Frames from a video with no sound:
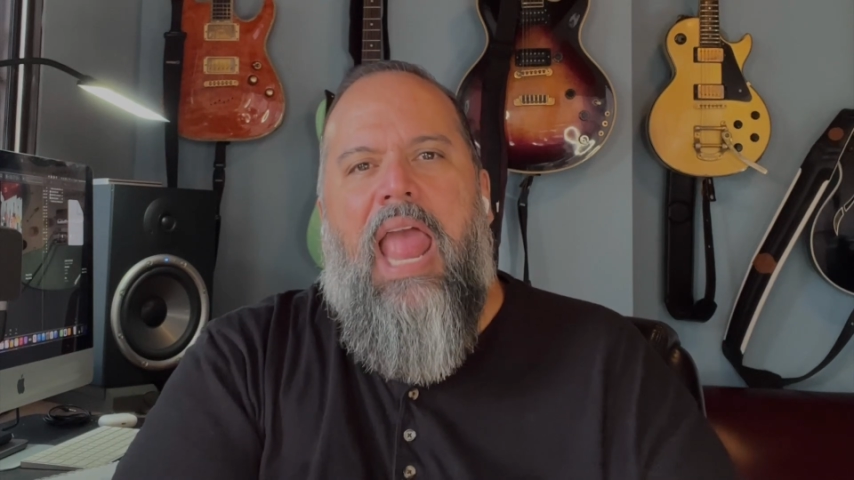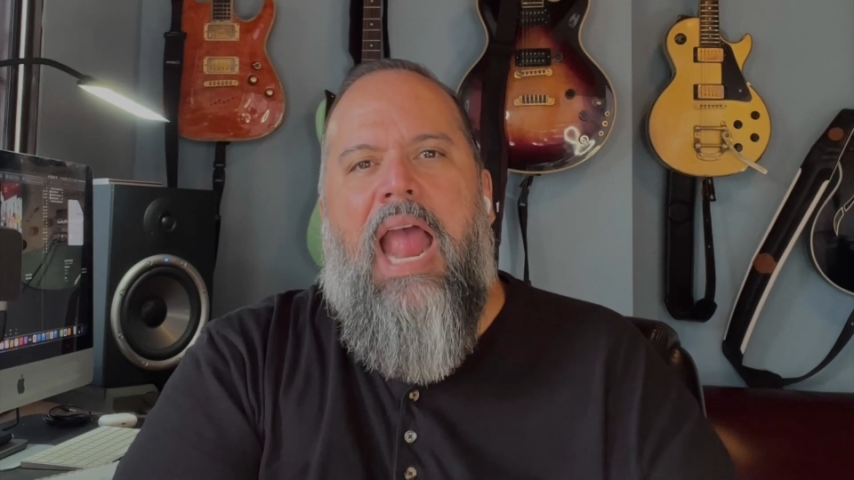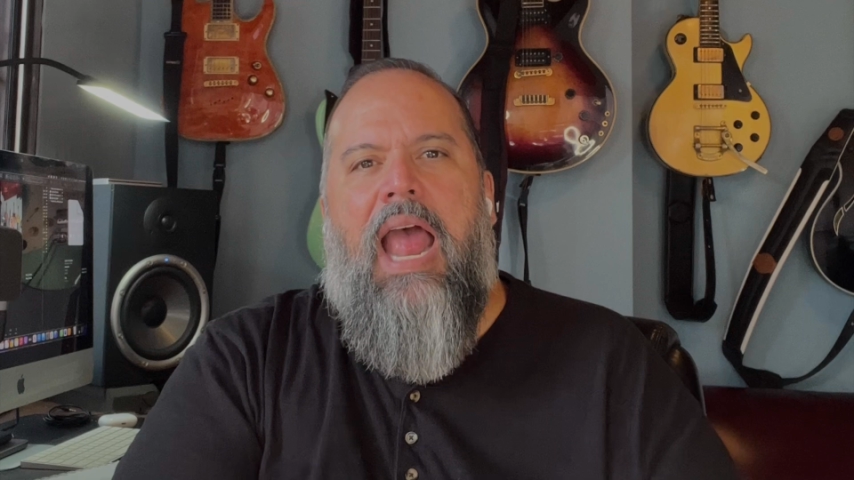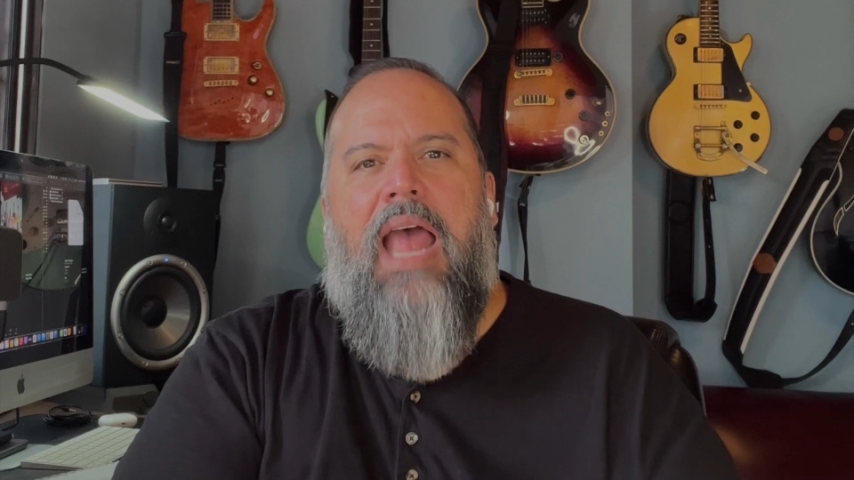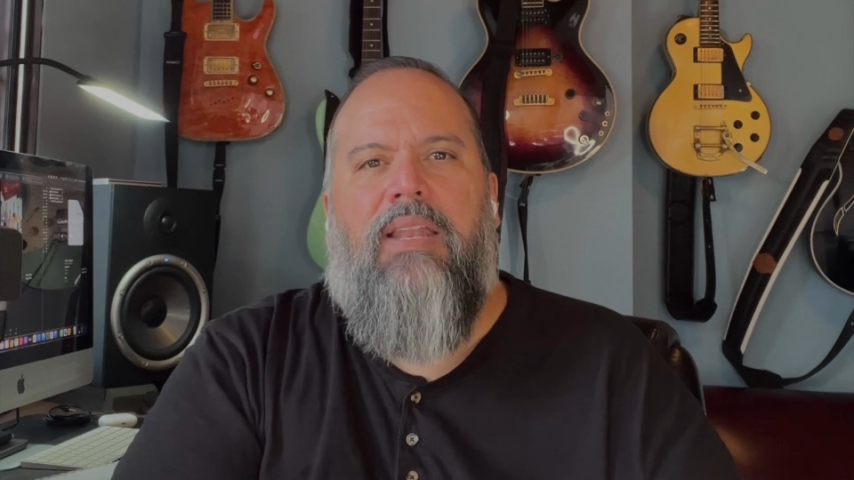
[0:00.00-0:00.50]

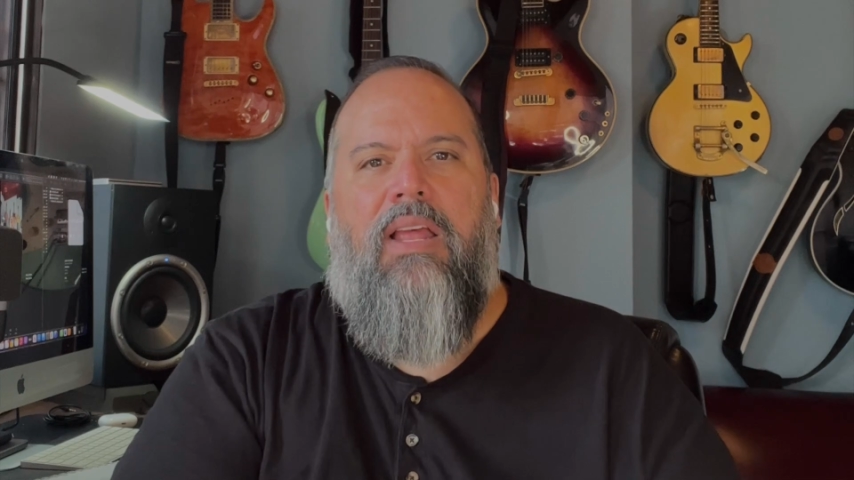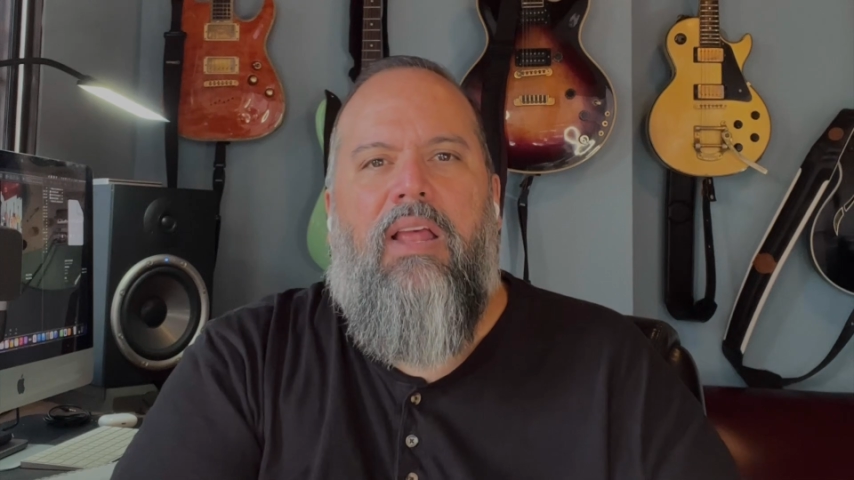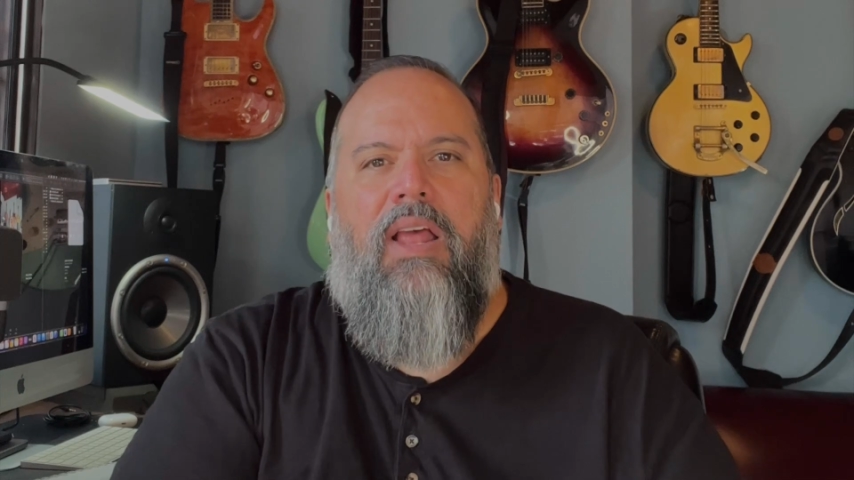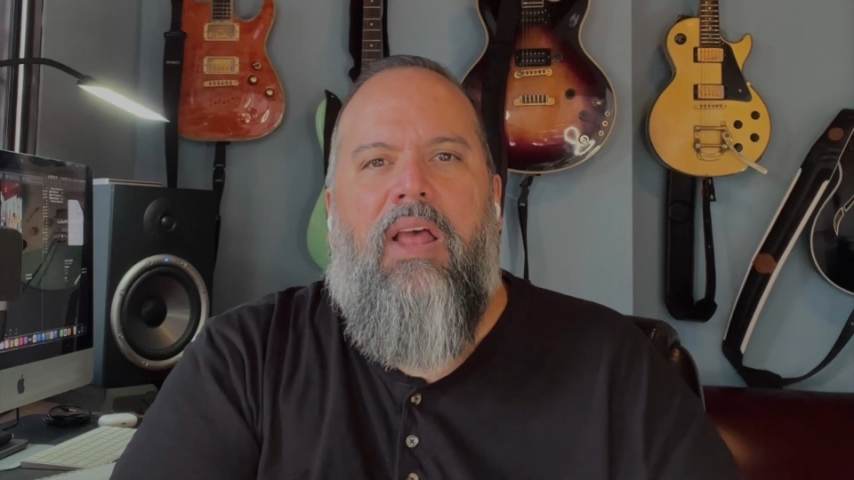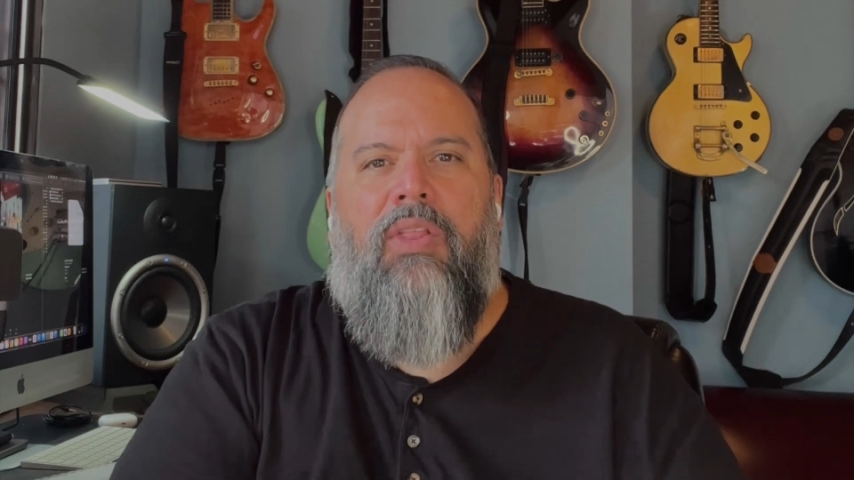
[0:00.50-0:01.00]
and
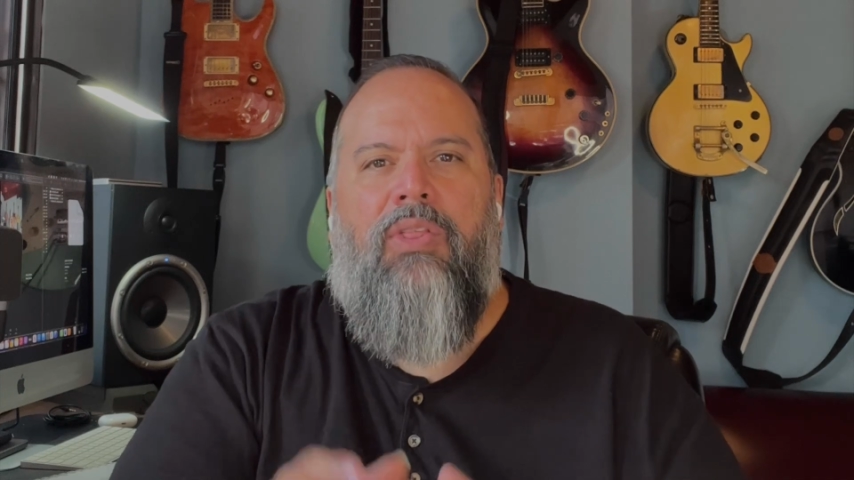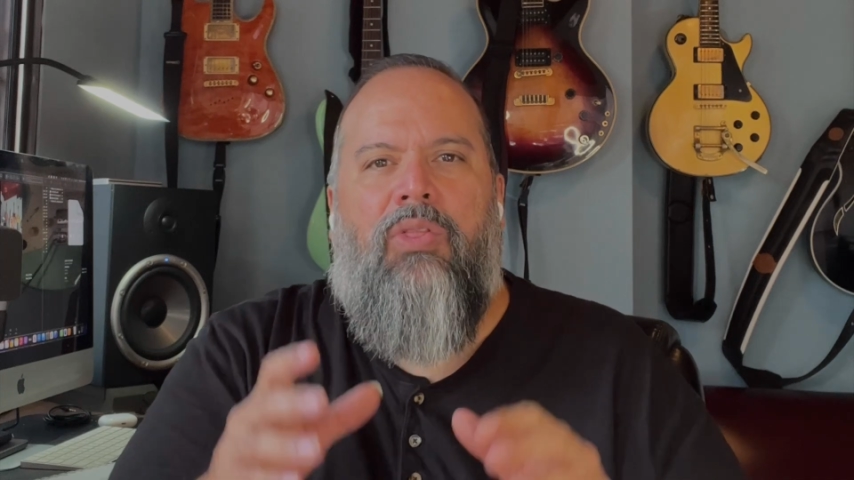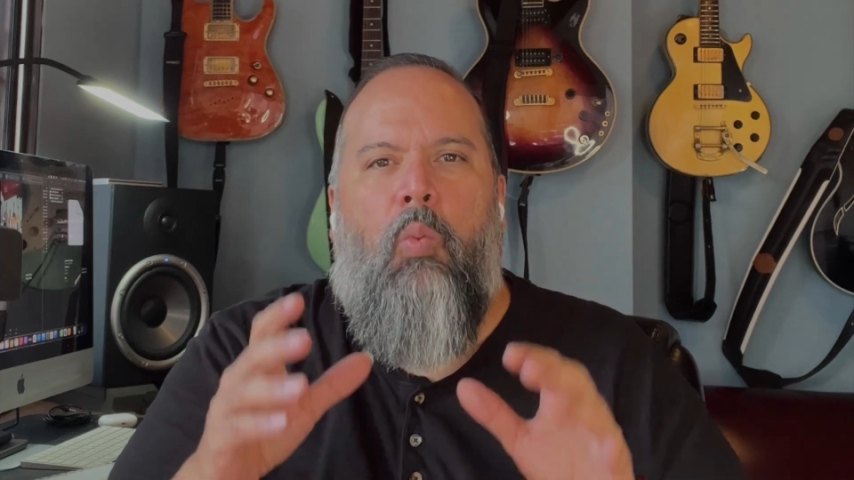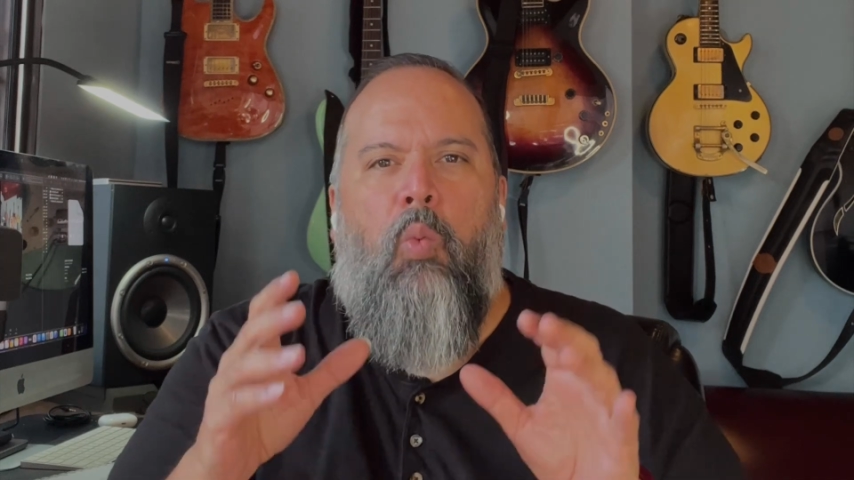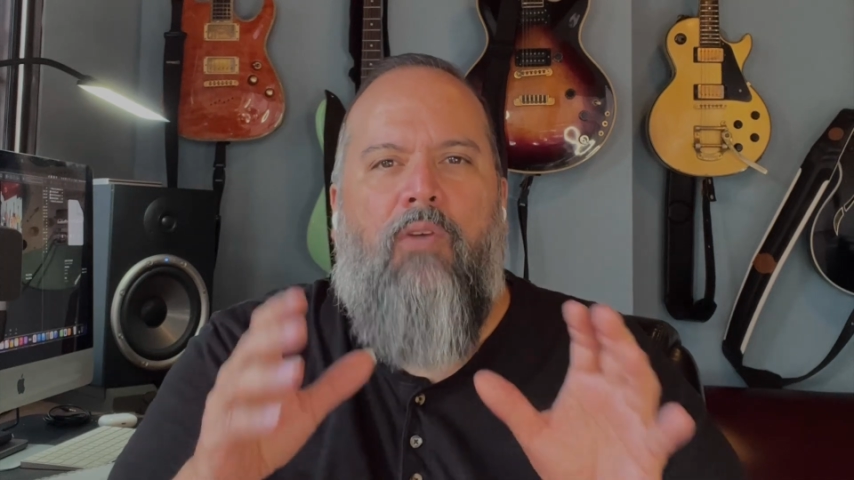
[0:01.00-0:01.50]

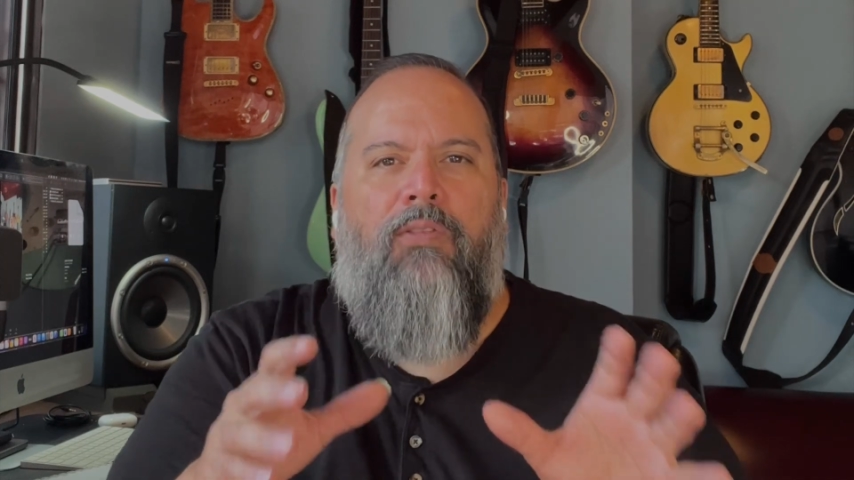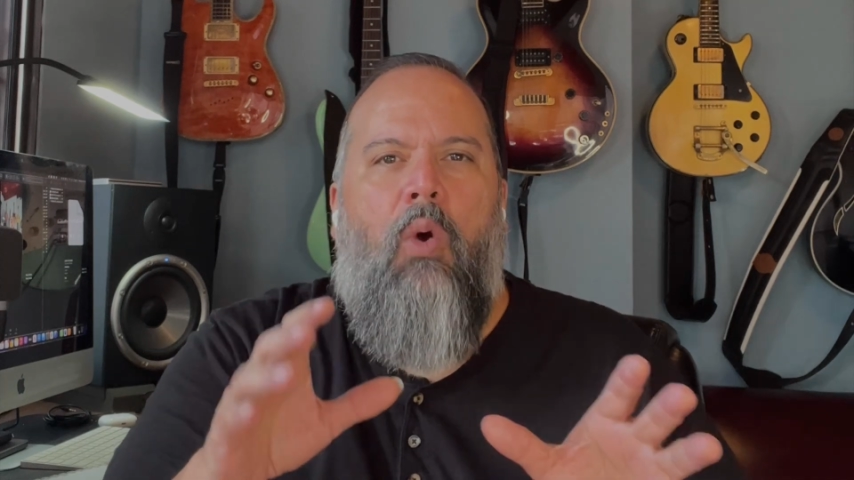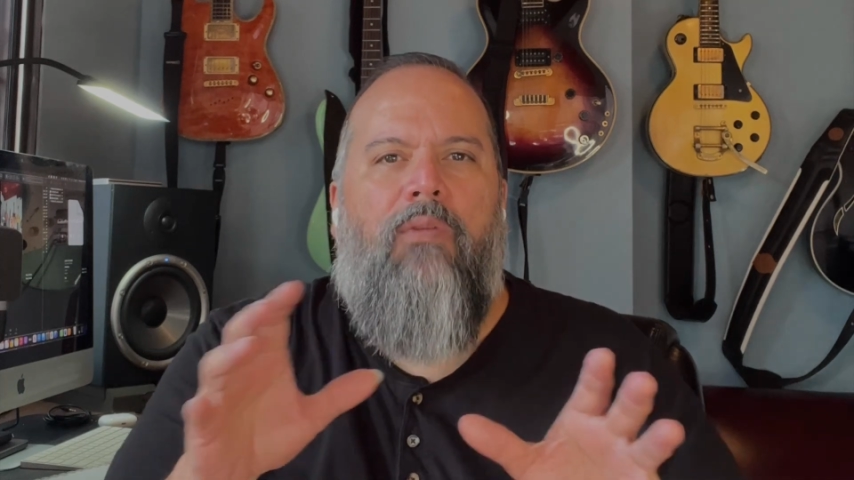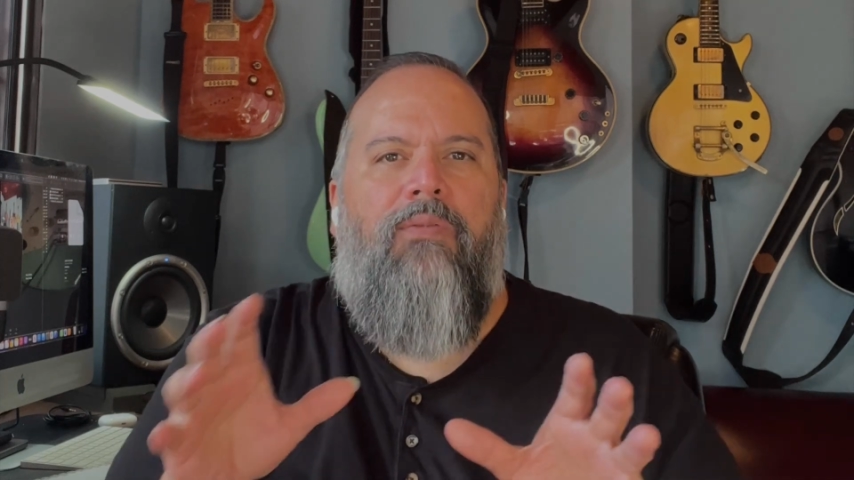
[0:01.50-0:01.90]
the workflow